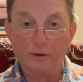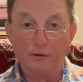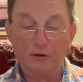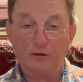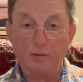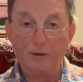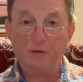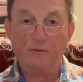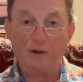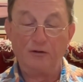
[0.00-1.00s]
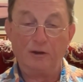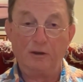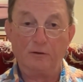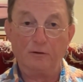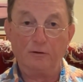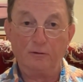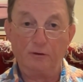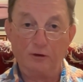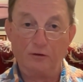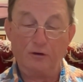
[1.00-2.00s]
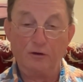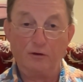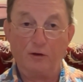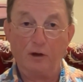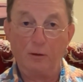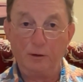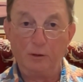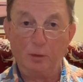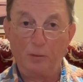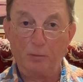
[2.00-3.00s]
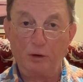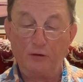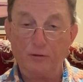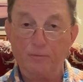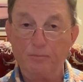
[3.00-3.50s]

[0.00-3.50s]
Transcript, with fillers: the systemic vascular resistance, the lower your blood pressure.